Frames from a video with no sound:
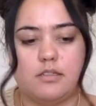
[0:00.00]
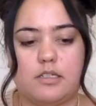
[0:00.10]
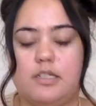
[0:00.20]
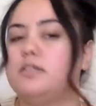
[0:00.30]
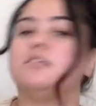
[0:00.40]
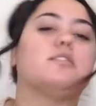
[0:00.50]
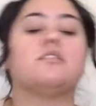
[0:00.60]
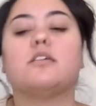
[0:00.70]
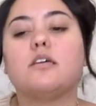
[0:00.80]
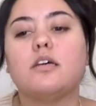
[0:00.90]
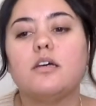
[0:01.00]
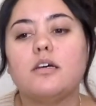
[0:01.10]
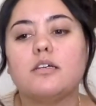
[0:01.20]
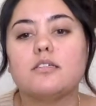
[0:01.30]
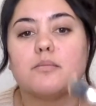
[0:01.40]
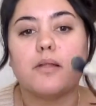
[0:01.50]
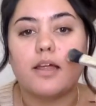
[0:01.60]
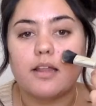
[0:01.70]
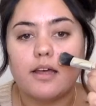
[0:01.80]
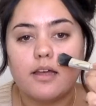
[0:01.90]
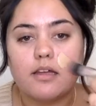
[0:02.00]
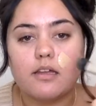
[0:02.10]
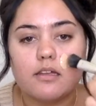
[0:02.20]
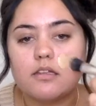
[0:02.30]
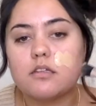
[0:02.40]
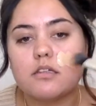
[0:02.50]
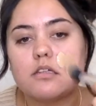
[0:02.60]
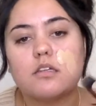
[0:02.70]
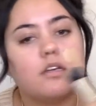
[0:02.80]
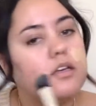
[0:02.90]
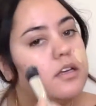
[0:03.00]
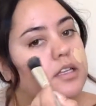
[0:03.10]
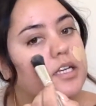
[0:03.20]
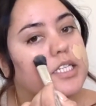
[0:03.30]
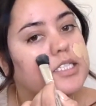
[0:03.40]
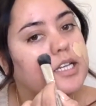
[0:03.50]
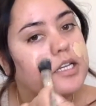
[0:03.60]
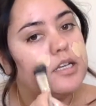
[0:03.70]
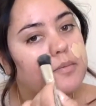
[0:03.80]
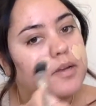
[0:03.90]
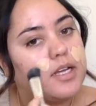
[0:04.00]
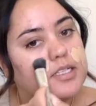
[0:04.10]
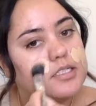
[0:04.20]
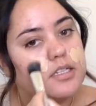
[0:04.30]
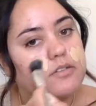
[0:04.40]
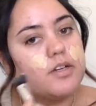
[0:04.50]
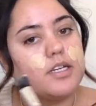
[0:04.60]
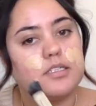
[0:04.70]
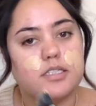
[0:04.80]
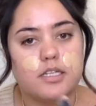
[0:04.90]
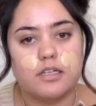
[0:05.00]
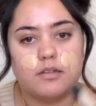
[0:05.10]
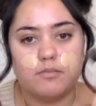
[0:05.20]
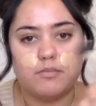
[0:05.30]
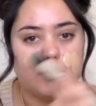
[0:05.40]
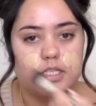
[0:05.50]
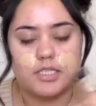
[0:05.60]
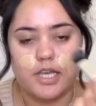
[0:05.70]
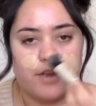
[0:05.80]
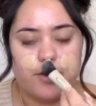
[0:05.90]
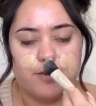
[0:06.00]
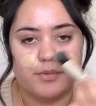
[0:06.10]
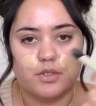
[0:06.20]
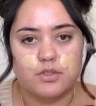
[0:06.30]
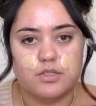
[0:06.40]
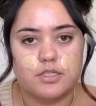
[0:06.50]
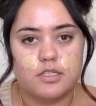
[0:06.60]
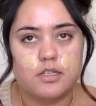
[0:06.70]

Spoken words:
Alright, let's apply that. Now he said he applies it around this area because